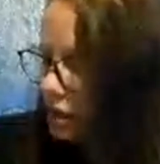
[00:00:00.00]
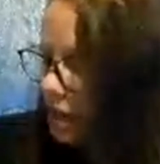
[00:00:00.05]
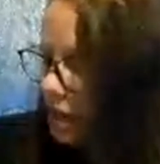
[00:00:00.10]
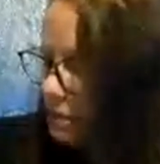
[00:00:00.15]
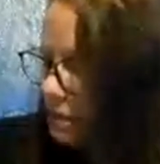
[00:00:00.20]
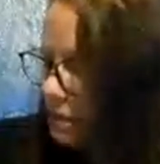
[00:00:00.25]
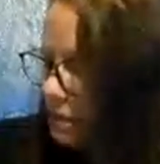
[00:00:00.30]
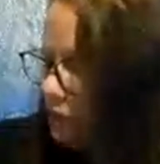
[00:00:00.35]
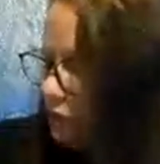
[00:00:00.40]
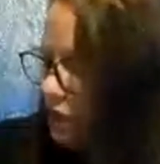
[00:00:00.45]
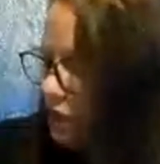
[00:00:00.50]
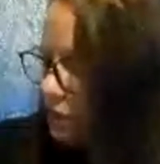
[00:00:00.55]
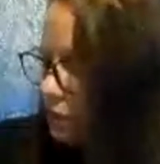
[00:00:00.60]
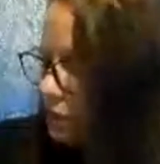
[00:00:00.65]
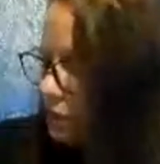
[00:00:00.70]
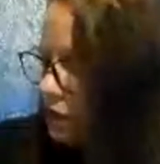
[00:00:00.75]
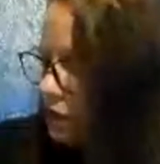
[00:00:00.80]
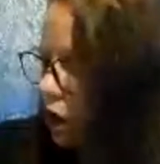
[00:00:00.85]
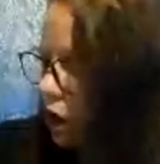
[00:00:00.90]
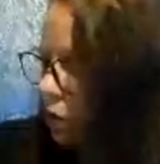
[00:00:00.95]
Simon's voice
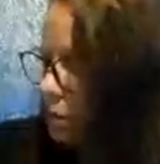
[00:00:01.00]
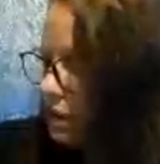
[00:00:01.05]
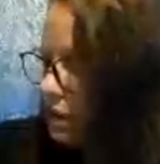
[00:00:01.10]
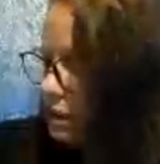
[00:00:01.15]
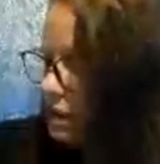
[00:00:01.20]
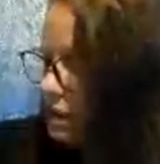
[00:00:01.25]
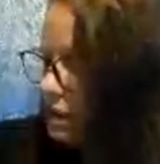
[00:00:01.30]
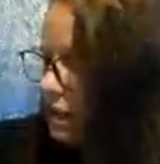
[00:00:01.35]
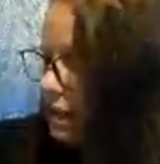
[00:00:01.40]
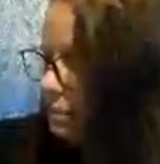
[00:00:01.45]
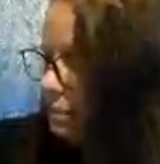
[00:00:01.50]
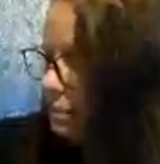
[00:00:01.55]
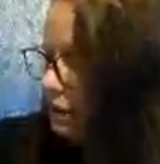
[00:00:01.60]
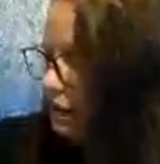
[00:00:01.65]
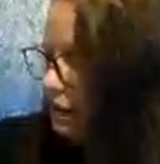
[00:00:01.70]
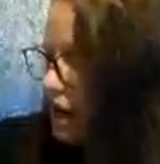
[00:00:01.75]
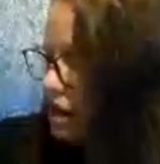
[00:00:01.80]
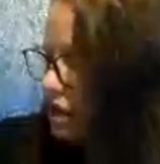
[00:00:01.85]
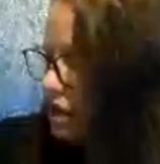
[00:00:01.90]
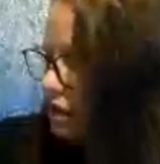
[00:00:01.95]
was calm and steady and
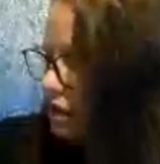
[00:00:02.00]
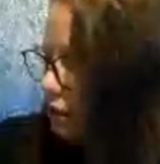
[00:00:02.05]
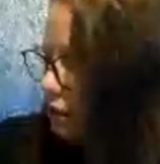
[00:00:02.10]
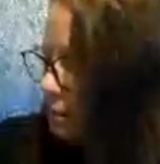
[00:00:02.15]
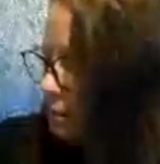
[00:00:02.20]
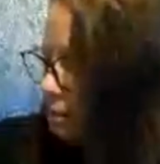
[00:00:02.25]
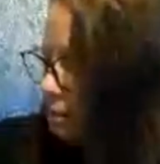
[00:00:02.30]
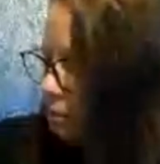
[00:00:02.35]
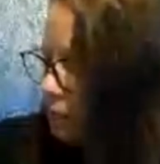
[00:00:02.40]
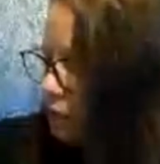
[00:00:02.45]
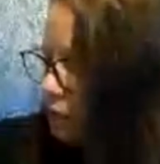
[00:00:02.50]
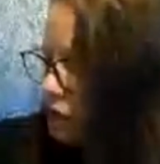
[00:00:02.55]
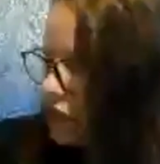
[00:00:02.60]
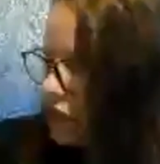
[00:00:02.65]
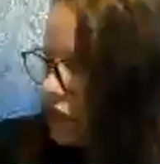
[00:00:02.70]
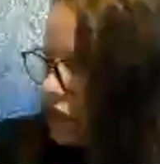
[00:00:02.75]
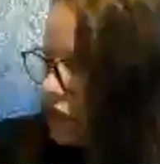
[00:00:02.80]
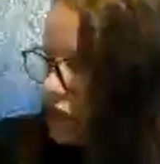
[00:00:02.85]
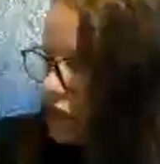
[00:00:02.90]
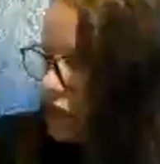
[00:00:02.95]
professional.
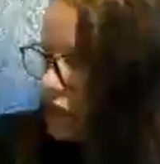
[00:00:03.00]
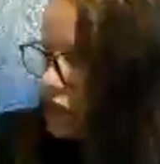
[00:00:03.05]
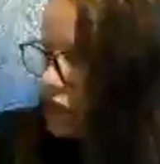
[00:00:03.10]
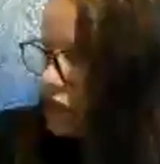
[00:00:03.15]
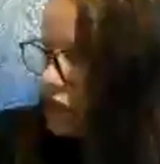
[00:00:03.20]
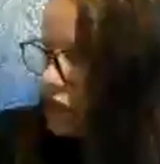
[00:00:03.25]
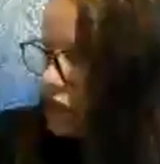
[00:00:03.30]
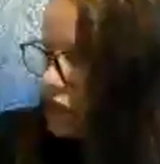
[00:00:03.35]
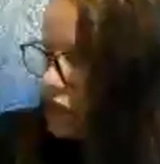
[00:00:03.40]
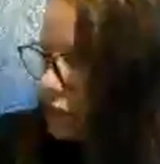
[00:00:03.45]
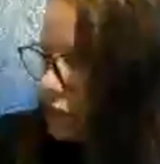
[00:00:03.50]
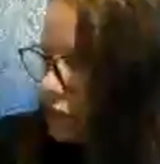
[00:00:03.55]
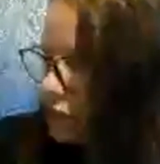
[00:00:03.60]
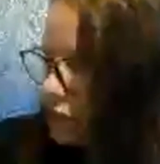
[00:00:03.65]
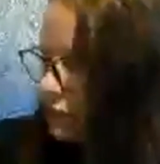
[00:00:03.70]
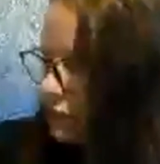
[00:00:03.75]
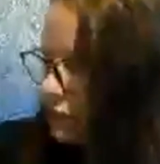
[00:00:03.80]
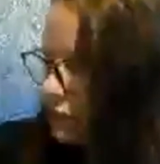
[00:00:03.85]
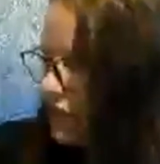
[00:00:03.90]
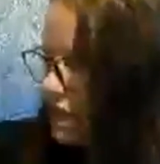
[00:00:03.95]
Jackson could hear a
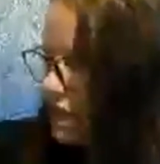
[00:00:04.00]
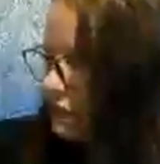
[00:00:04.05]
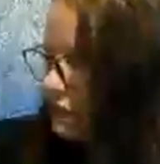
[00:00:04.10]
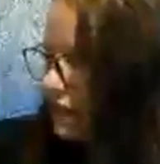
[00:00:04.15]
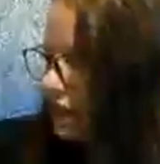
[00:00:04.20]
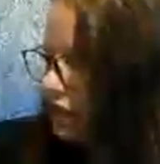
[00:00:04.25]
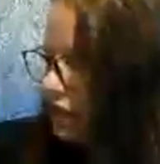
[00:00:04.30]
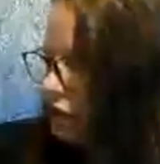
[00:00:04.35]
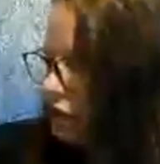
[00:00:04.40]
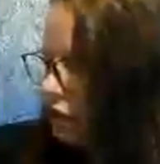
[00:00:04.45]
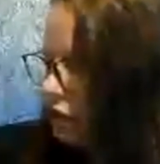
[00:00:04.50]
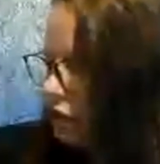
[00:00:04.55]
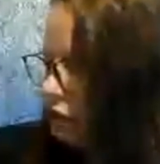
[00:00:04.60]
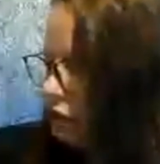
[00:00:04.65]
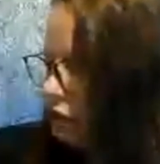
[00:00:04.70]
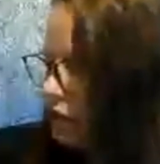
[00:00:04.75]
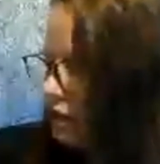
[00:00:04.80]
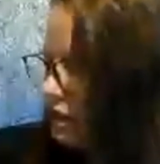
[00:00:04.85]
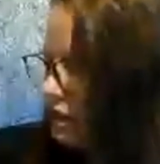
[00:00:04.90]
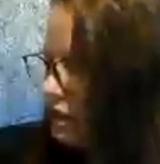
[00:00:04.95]
roundup of the day's financial
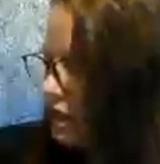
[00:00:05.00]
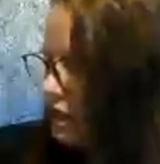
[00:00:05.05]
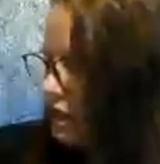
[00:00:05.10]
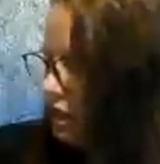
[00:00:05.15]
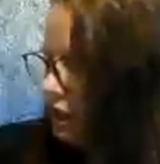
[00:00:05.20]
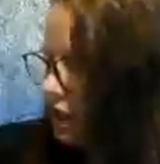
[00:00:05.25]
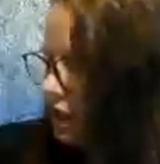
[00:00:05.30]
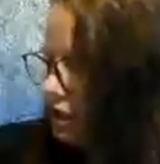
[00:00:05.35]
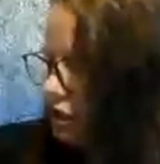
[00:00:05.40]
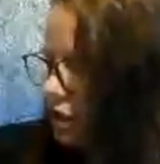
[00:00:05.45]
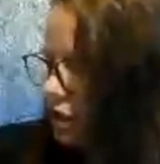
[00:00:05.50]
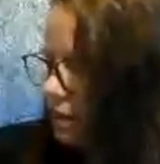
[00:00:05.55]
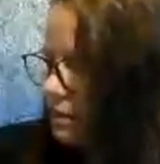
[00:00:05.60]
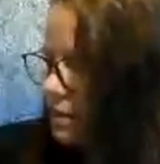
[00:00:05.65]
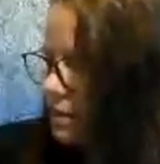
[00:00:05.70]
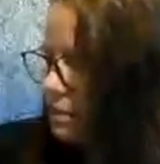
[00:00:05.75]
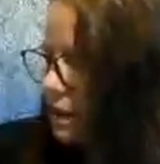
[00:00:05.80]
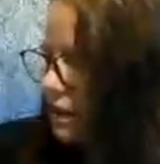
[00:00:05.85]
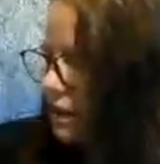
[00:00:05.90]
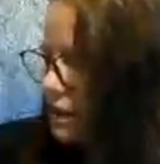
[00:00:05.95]
news suddenly
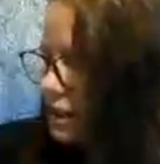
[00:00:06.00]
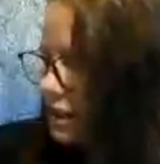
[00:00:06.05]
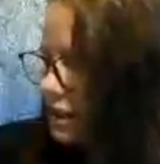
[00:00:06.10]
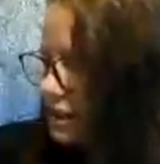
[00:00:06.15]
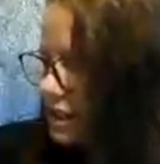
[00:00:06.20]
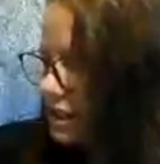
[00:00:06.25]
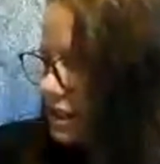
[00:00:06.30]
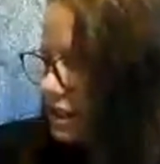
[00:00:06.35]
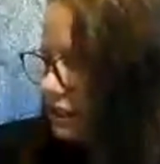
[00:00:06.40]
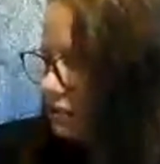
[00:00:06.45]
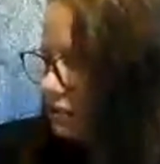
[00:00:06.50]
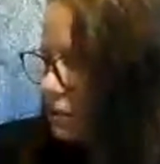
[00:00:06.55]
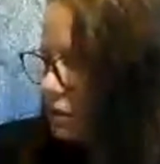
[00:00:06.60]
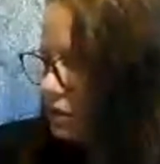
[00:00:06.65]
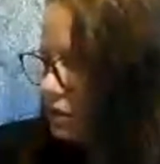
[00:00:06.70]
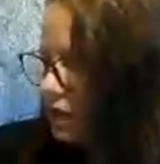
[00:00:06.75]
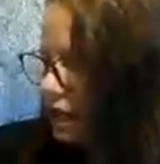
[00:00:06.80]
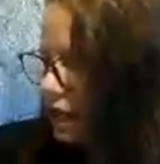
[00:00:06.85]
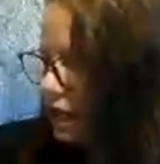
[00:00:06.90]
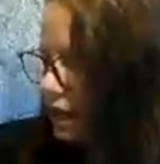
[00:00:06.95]
interrupted by the distinctive
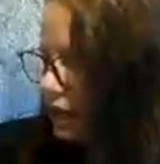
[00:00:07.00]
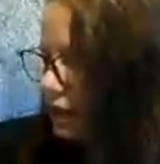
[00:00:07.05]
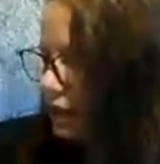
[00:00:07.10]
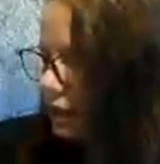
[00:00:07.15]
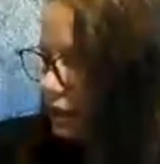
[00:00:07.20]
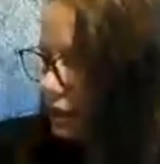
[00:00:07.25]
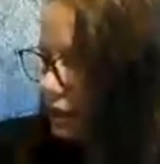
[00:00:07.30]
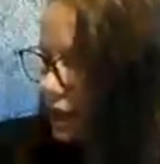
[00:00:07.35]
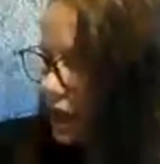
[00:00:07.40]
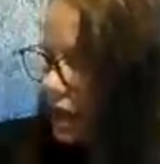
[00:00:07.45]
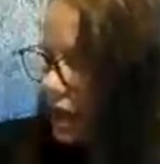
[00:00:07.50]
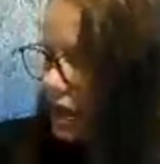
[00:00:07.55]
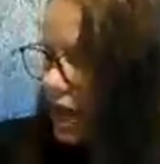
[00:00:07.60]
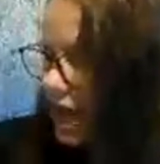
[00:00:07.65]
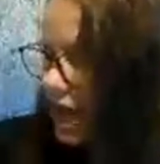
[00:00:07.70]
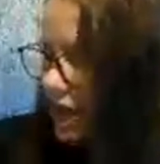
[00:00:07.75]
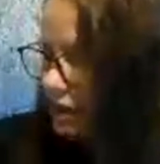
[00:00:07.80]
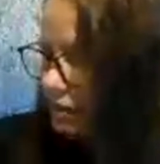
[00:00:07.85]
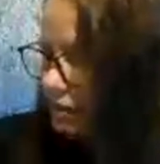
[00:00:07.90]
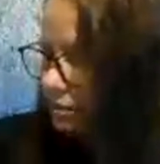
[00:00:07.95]
music.
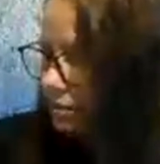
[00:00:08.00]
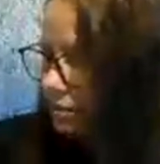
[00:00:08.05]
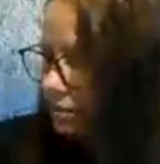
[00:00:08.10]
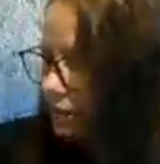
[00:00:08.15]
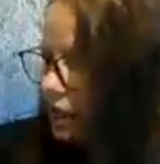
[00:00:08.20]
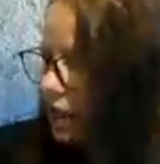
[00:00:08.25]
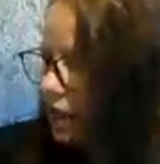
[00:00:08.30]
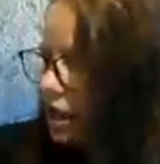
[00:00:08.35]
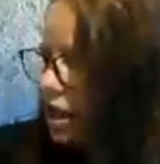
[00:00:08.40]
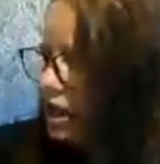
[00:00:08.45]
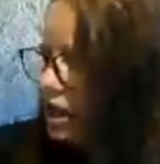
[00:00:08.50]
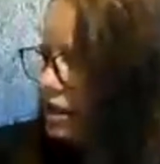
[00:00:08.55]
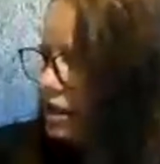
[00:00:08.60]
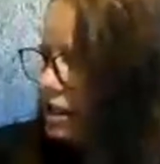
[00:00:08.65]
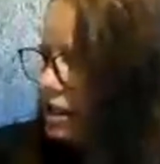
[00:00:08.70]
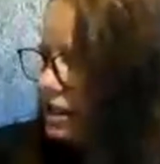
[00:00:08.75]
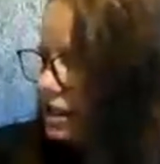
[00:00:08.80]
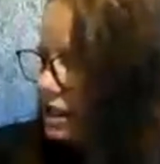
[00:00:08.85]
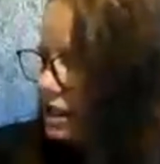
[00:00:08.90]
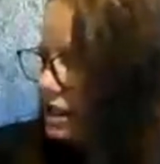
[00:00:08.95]
Then,
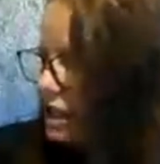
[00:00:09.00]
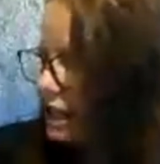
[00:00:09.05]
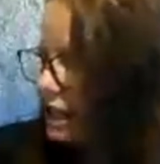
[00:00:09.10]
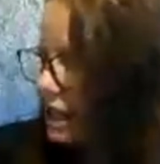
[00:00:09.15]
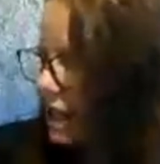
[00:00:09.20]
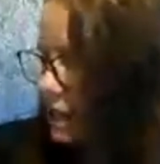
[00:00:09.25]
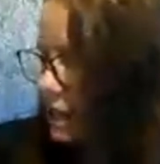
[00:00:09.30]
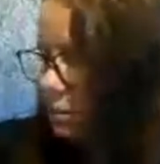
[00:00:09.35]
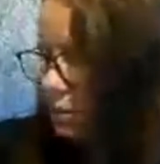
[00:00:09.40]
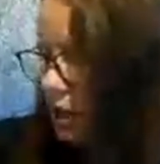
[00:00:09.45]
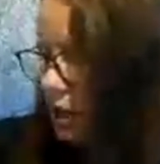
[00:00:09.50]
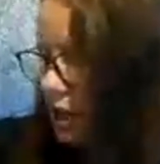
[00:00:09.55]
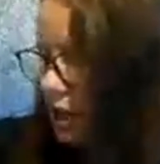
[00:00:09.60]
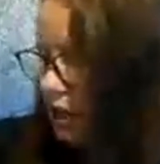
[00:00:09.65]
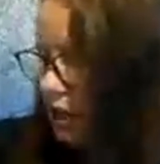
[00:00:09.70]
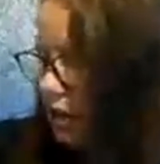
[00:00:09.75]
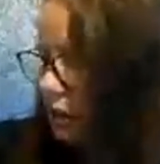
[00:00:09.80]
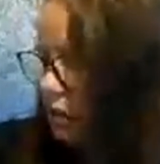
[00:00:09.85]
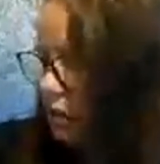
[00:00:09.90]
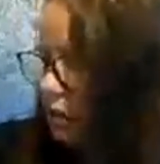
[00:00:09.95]
"This is CNN
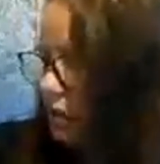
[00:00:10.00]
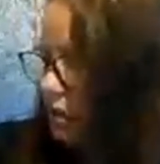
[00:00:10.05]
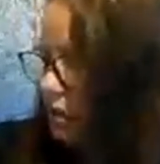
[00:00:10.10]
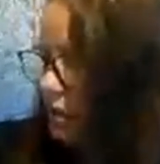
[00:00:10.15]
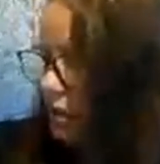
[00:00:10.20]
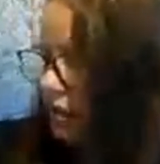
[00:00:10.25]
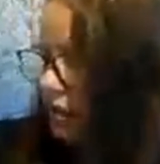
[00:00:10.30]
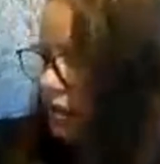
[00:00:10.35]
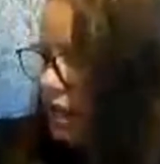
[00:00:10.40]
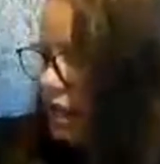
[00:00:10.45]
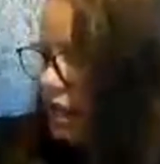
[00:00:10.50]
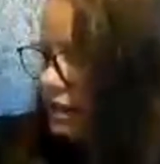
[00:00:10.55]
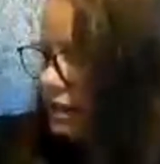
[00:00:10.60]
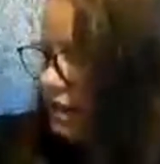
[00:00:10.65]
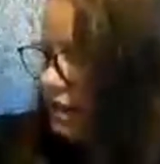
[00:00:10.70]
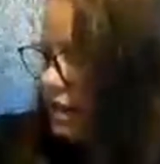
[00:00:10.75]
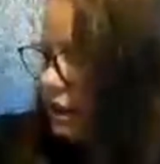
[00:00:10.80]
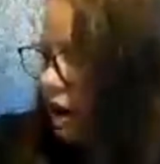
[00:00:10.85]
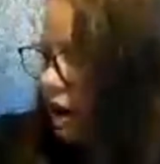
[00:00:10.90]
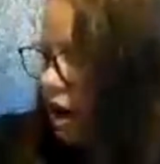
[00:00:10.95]
breaking news." Even as
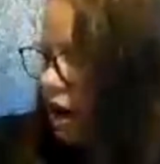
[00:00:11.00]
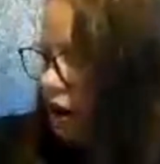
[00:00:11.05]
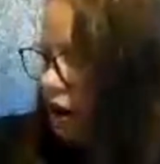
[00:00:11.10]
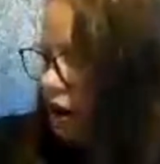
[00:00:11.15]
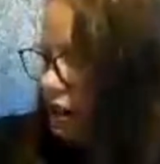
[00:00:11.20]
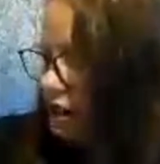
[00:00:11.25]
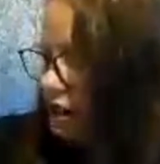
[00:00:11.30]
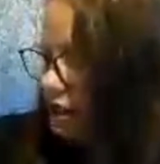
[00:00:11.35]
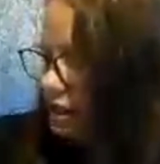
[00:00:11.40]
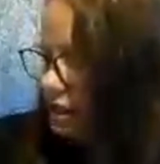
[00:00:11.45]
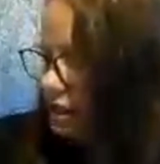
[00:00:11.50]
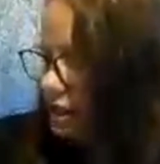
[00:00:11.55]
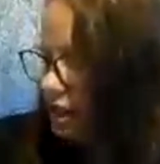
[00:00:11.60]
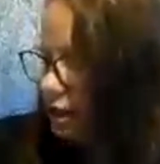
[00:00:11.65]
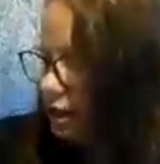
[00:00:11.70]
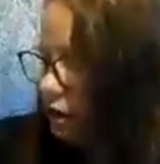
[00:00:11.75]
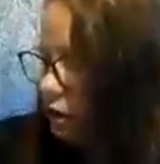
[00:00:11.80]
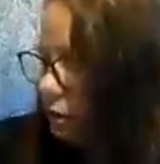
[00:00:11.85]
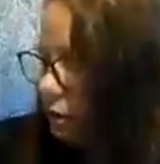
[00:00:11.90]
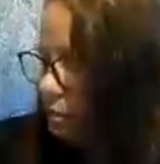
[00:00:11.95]
a hardened,
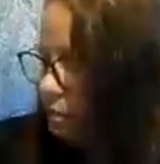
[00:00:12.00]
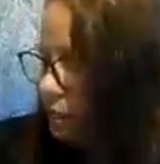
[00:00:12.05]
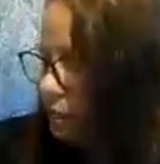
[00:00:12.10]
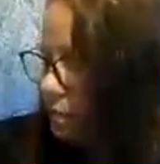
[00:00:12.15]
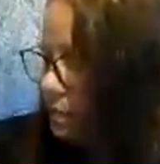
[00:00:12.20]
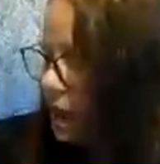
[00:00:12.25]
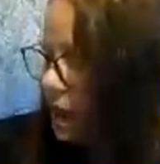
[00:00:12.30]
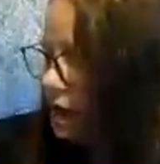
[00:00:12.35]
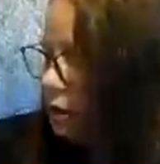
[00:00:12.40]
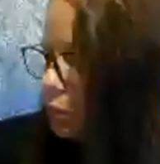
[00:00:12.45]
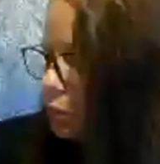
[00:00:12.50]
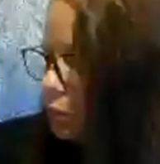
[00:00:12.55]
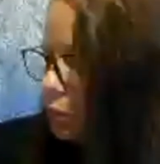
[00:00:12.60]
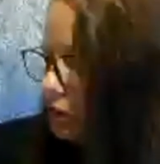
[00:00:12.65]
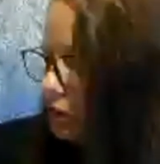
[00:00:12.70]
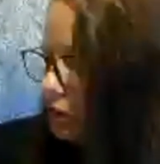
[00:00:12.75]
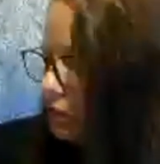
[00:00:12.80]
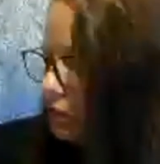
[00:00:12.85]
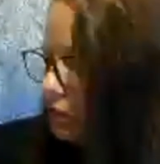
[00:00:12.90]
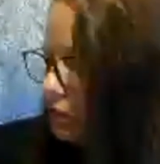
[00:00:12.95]
cynical
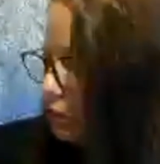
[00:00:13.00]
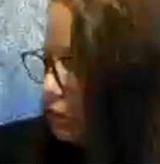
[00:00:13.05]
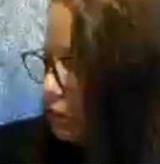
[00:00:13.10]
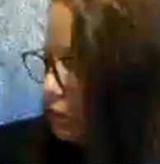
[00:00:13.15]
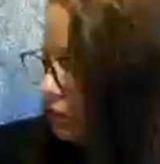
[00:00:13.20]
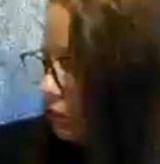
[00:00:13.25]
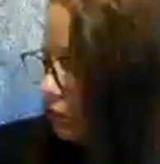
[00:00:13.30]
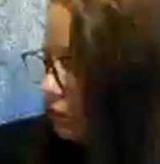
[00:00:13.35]
battle-weary reporter,